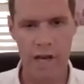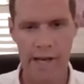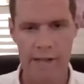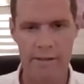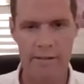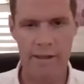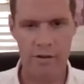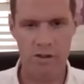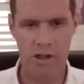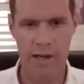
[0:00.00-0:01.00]
and our own
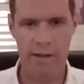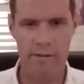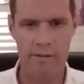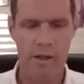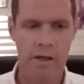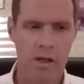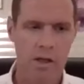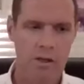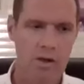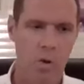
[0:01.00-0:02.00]
inner
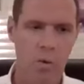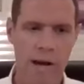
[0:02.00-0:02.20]
child,